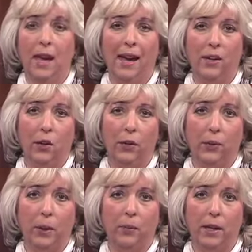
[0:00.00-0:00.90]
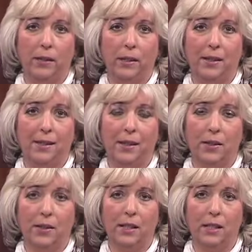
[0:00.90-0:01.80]
And all three residents
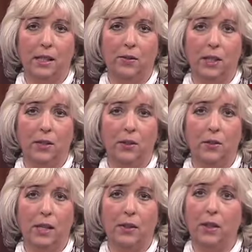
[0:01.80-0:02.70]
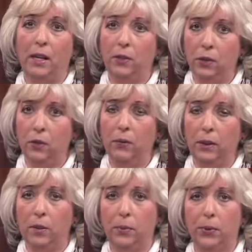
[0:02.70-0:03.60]
tell CTV News that they do
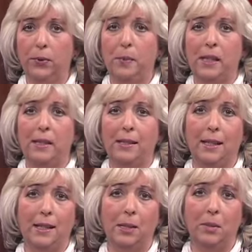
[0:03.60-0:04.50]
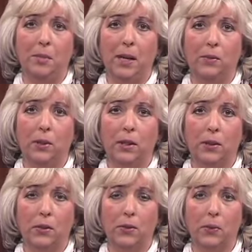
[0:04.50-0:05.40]
feel improvements need to be made
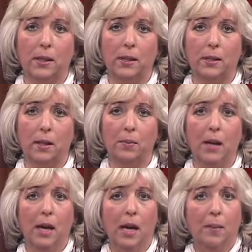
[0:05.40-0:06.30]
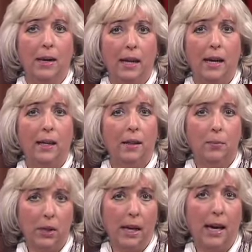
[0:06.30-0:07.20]
within the school system, but add
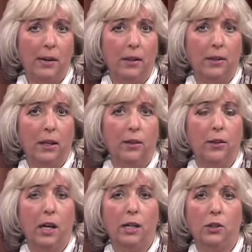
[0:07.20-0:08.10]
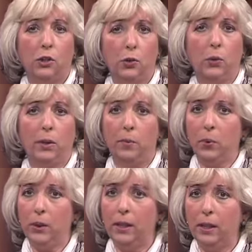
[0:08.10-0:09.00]
that they are not sure that
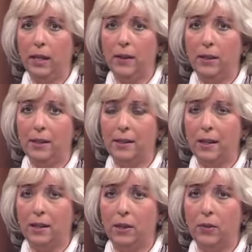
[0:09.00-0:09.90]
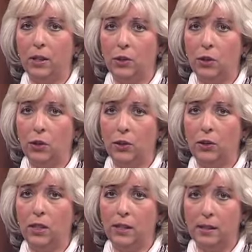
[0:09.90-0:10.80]
putting the county executive in
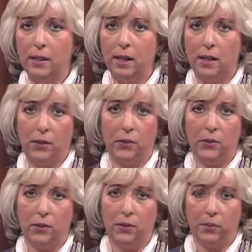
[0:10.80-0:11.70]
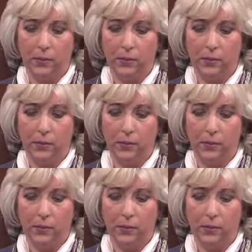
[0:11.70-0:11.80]
charge is the answer.